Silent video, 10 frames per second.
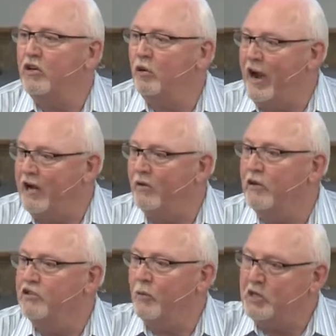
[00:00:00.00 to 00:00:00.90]
greater.
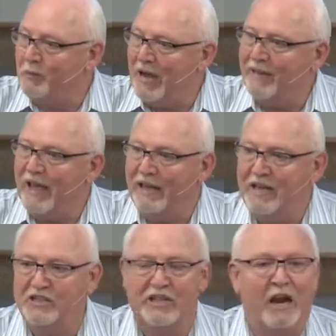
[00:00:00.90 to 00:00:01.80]
There's a respect that
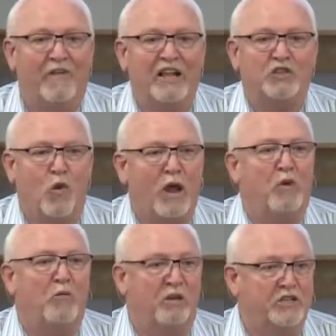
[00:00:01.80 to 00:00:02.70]
is there. That's why
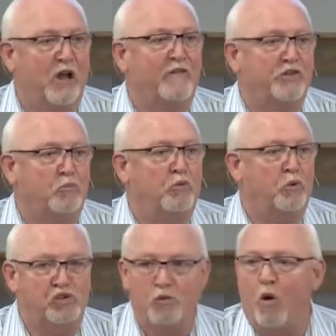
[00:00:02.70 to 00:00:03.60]
when a police officer
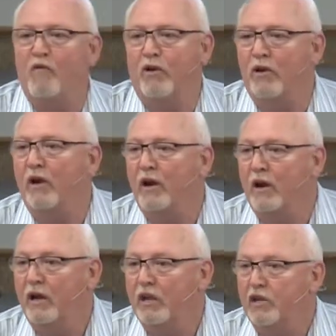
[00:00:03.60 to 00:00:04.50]
pulls you over,
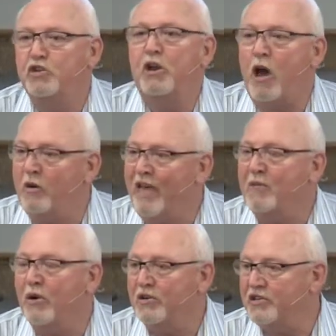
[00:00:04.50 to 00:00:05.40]
you should honor
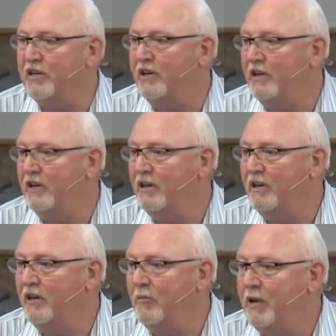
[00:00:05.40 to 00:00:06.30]
that person
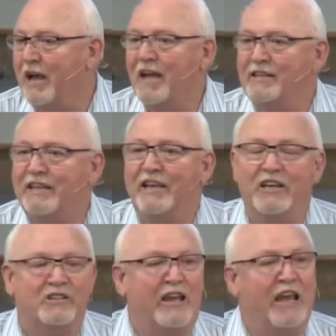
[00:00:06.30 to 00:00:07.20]
because he
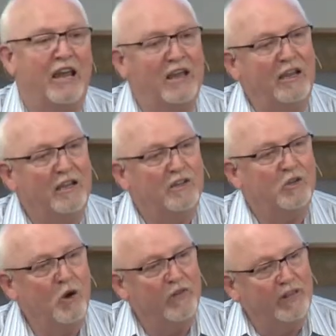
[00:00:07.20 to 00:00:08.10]
is a
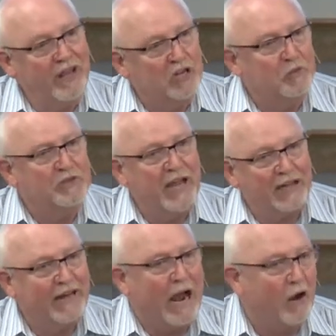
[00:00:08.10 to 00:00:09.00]
servant that's
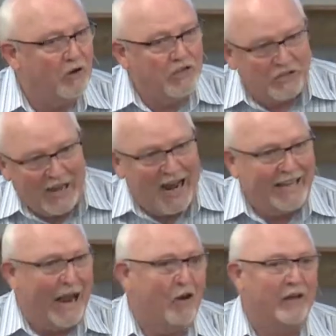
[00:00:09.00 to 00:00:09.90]
protecting our
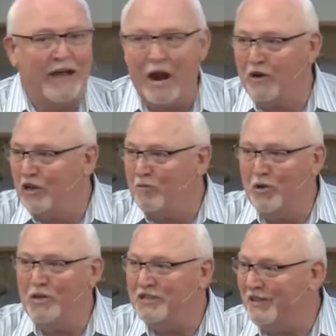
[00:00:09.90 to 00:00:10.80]
society, our, our
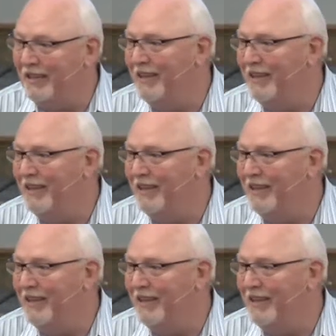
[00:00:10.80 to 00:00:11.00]
community.